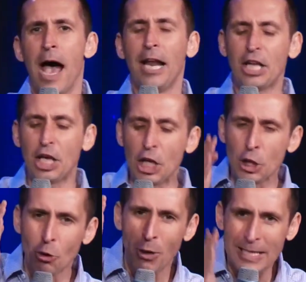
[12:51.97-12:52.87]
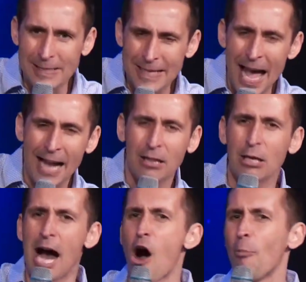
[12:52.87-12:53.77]
and he knew
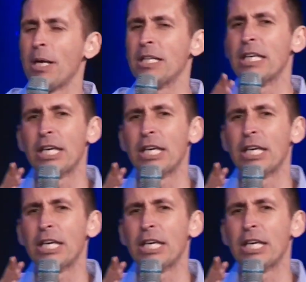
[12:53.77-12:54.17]
exactly how many